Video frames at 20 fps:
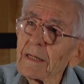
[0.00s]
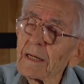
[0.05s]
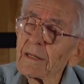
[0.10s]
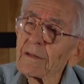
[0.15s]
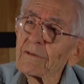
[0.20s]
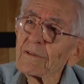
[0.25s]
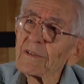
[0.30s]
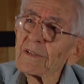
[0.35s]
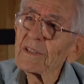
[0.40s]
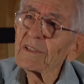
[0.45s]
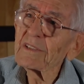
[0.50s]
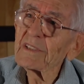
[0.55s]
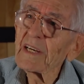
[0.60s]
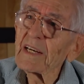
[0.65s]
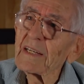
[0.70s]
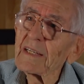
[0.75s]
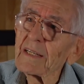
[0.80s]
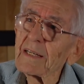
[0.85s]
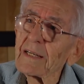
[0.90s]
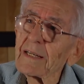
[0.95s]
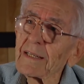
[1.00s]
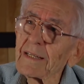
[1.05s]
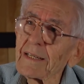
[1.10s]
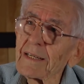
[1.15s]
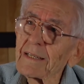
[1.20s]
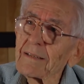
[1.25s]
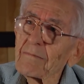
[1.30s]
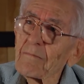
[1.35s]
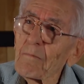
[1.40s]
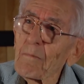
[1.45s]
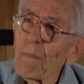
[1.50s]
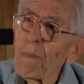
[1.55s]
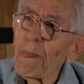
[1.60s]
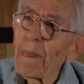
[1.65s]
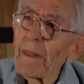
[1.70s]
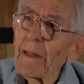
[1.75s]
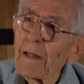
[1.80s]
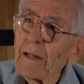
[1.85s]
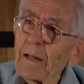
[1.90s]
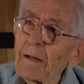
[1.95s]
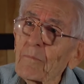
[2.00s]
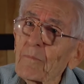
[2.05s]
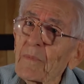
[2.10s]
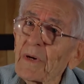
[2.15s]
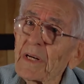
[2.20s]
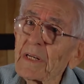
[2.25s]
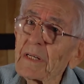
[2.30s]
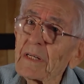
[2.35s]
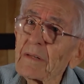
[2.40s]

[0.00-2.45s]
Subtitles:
I couldn't design anything. But